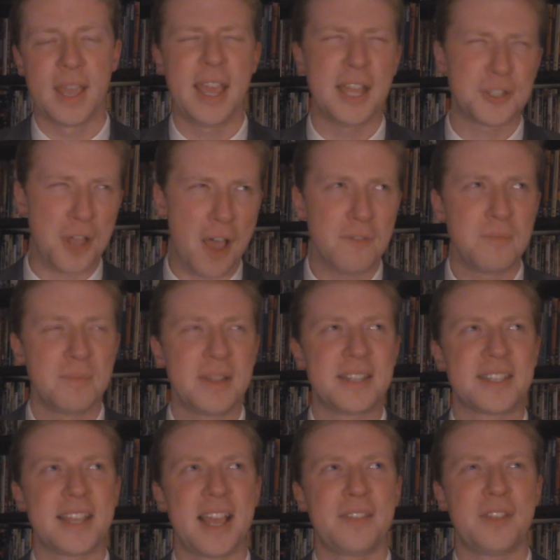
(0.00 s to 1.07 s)
It's often been
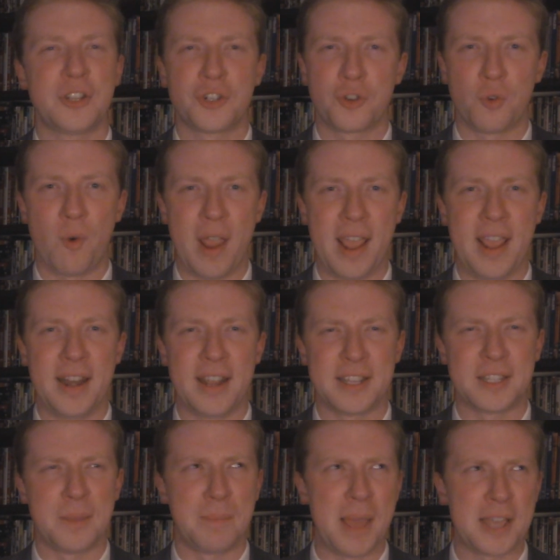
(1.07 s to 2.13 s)
said that Charade
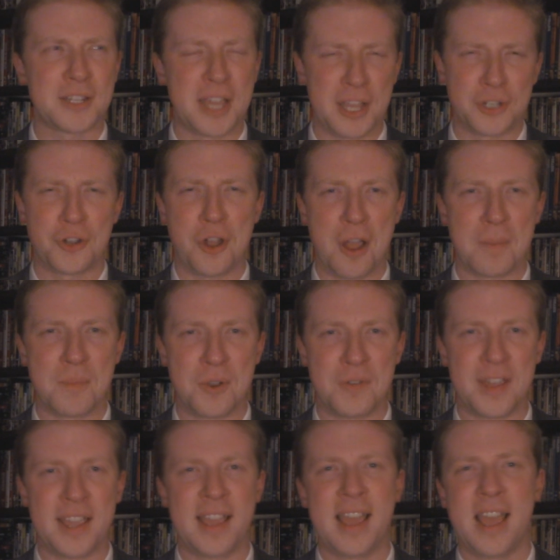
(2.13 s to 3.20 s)
is the best Hitchcock
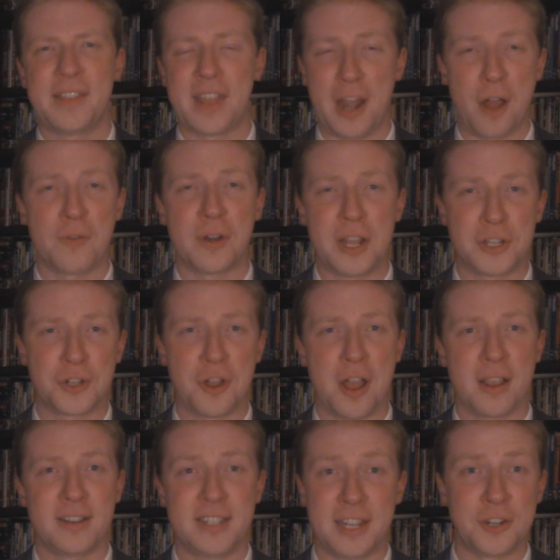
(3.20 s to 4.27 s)
movie that Alfred
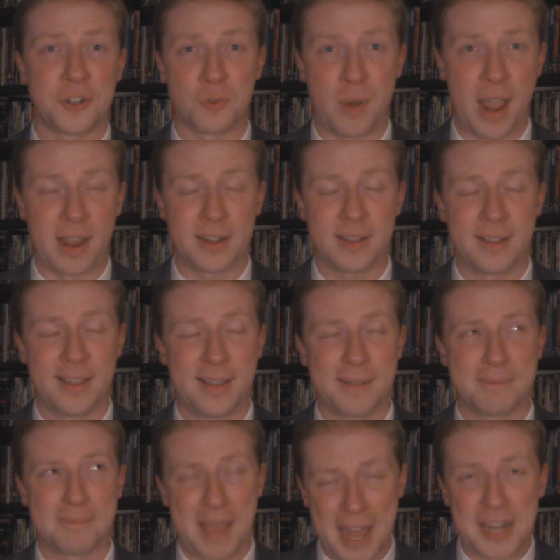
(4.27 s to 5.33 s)
Hitchcock didn't direct,
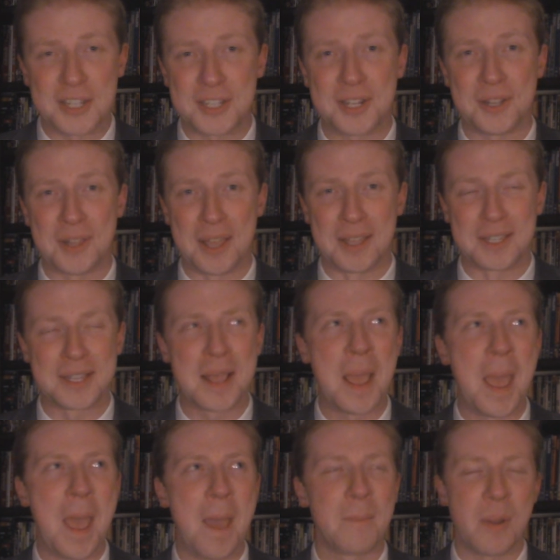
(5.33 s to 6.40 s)
and it still is.
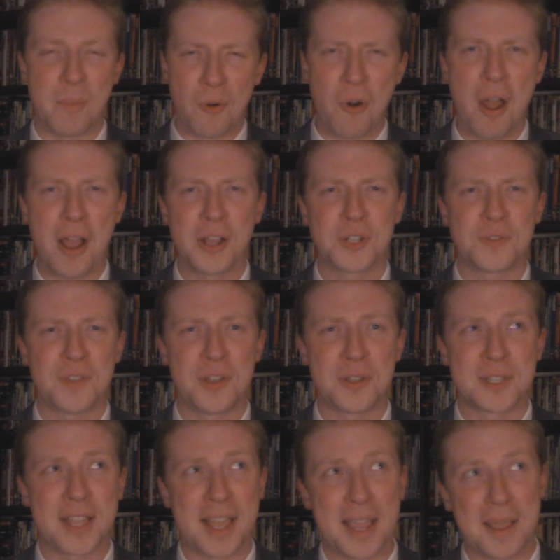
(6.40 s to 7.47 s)
But Mirage
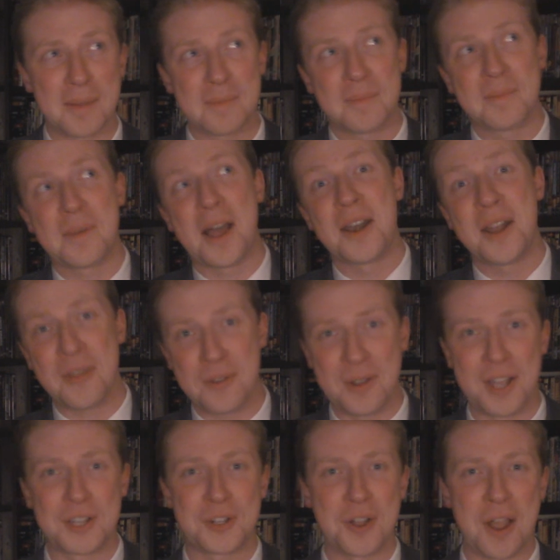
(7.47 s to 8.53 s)
feels like another
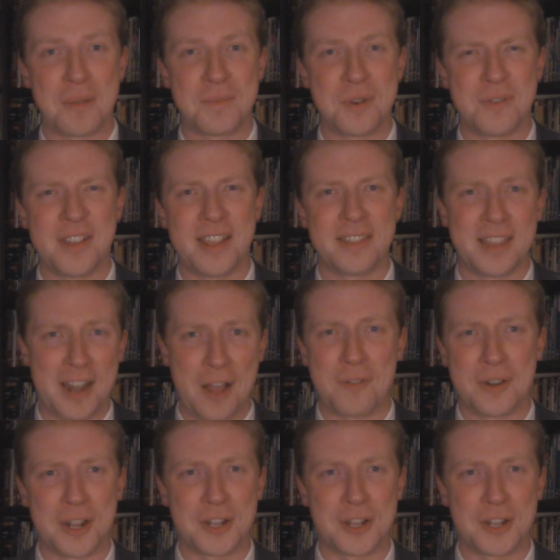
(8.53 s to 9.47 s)
Hitchcock movie that Alfred